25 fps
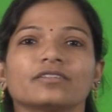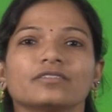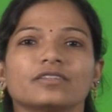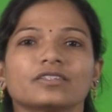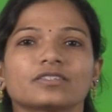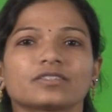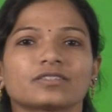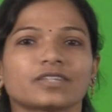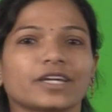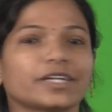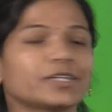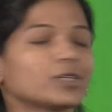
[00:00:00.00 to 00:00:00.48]

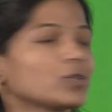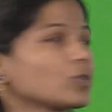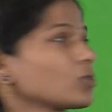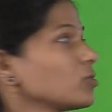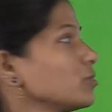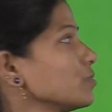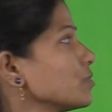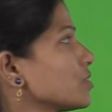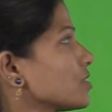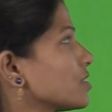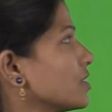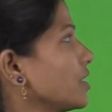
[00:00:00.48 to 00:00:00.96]
this
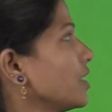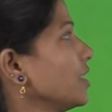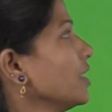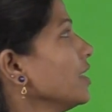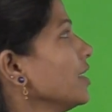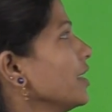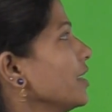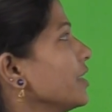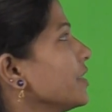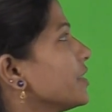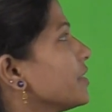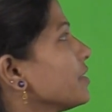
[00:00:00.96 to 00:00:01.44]
cytochrome C,
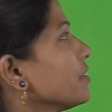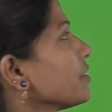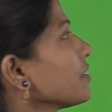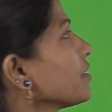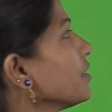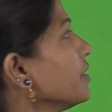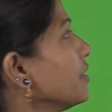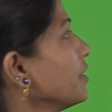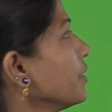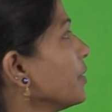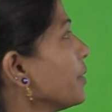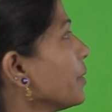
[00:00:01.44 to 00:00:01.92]

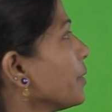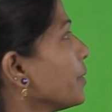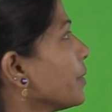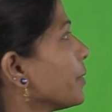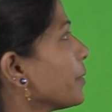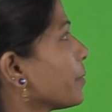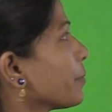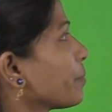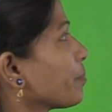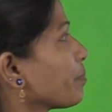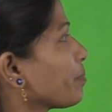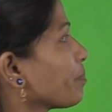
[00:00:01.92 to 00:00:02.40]

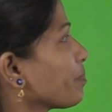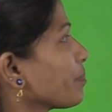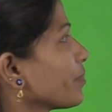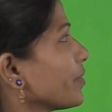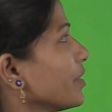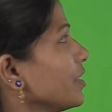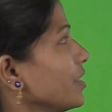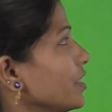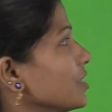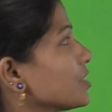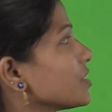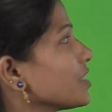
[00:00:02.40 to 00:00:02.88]

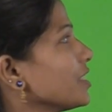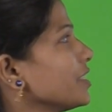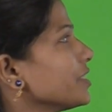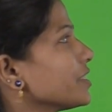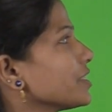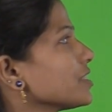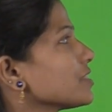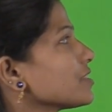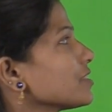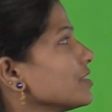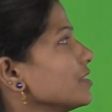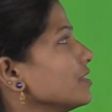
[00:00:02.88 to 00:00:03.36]
initially it
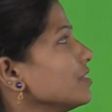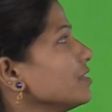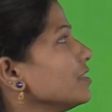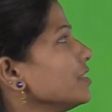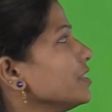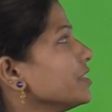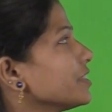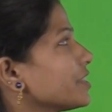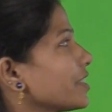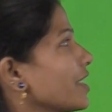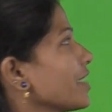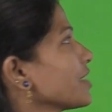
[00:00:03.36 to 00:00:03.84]
is in
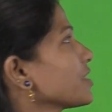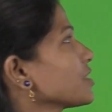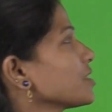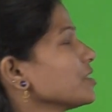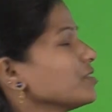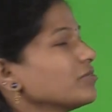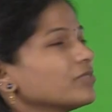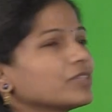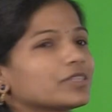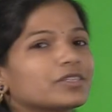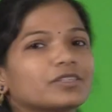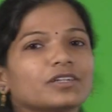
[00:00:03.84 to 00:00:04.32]

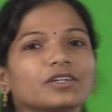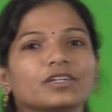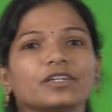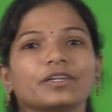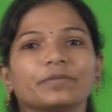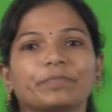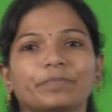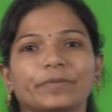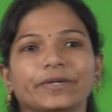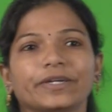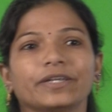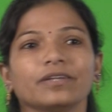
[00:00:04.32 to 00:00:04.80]
interaction with the
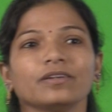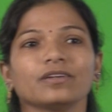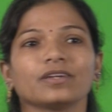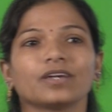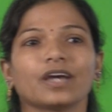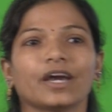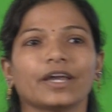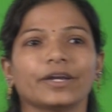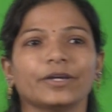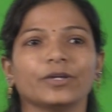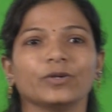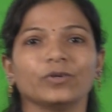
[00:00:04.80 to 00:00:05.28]
lipid
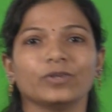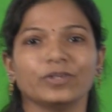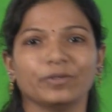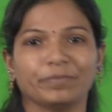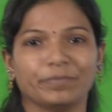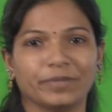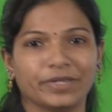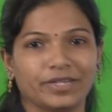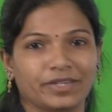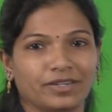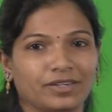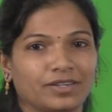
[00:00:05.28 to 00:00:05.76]

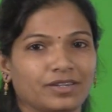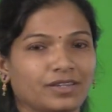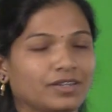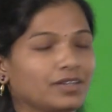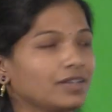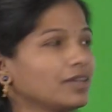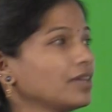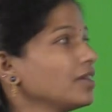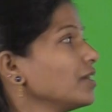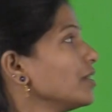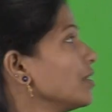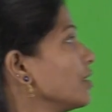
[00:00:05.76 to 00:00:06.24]
cardiolipin.
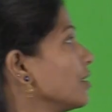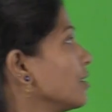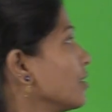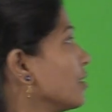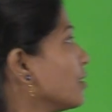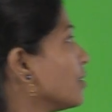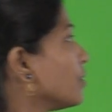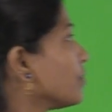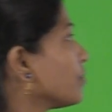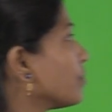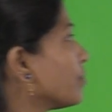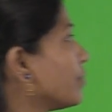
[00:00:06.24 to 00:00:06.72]

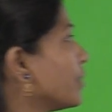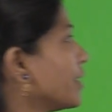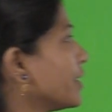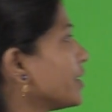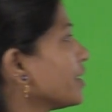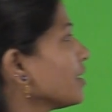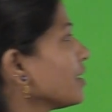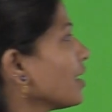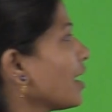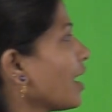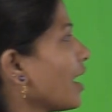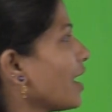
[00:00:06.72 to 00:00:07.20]

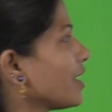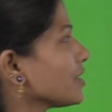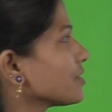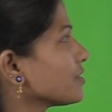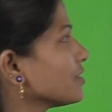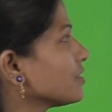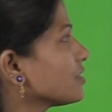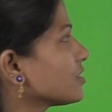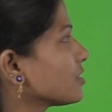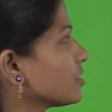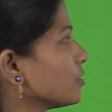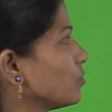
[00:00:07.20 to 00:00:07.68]
But as
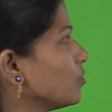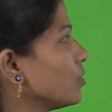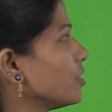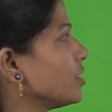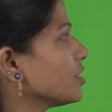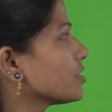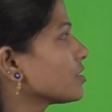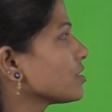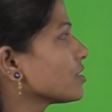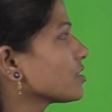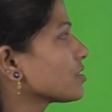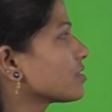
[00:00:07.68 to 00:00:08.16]
the
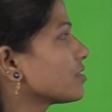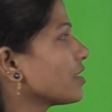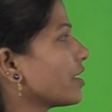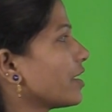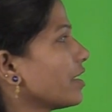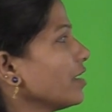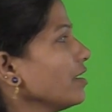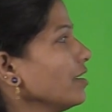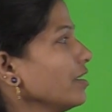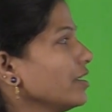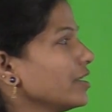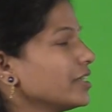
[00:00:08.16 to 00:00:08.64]
stimulus is
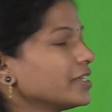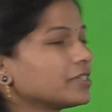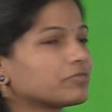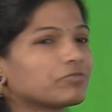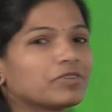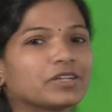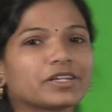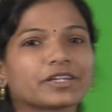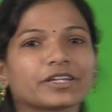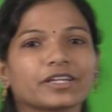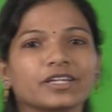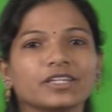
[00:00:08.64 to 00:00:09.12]
there, it
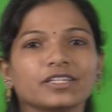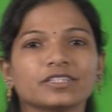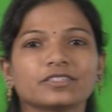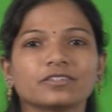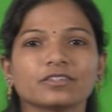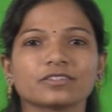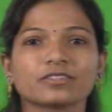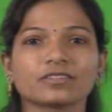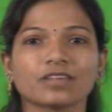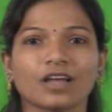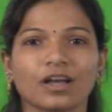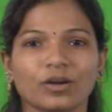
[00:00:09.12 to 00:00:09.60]
will
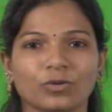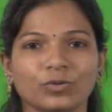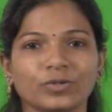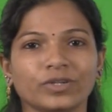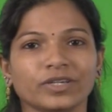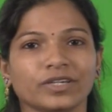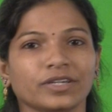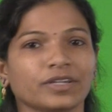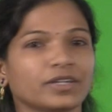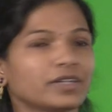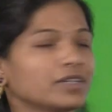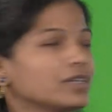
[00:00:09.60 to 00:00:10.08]
releases out.
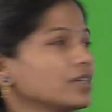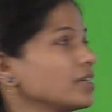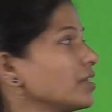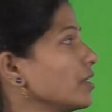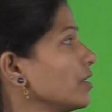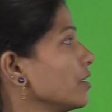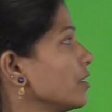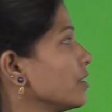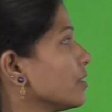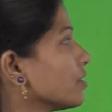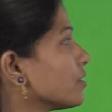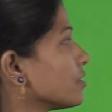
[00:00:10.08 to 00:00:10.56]

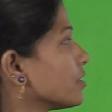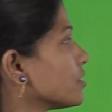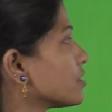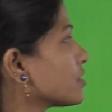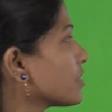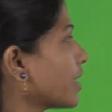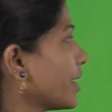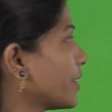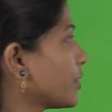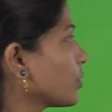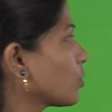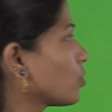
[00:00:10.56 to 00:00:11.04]
The
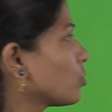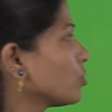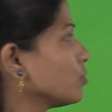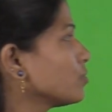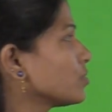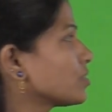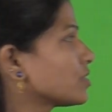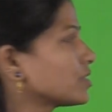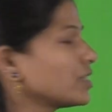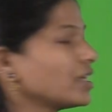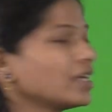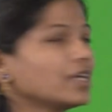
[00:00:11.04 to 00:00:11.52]
cytochrome
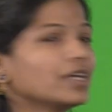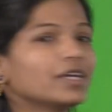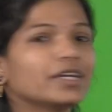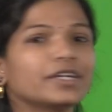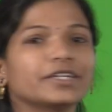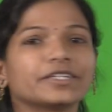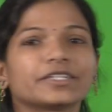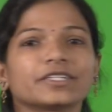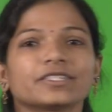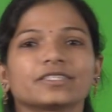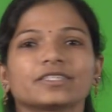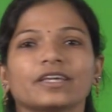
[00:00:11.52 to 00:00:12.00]
C,
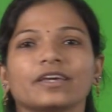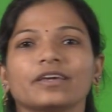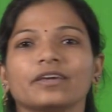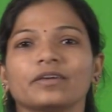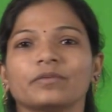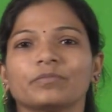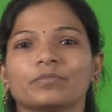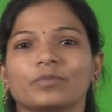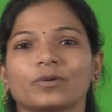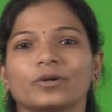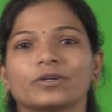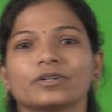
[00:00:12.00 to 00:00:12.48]
it is an
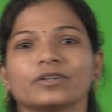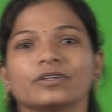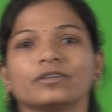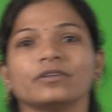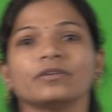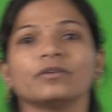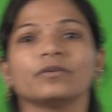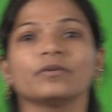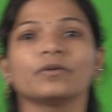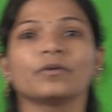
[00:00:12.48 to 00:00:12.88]
important